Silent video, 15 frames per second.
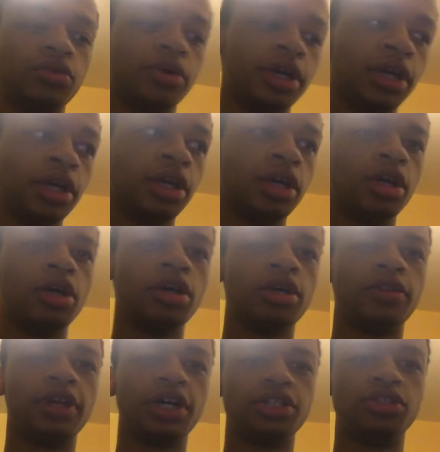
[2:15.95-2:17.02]
way
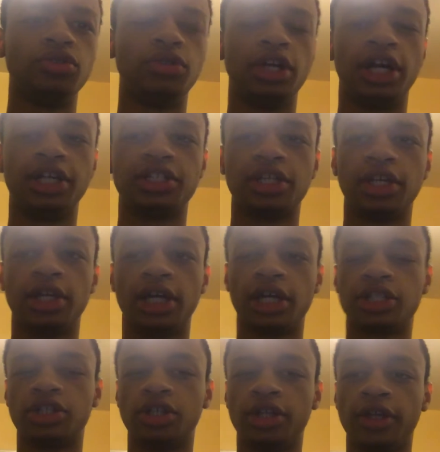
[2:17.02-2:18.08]
that you guys can
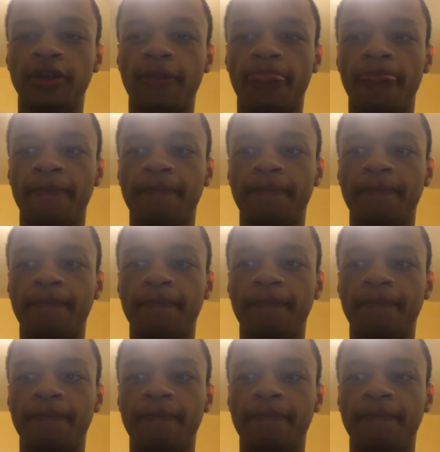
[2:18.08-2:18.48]
actually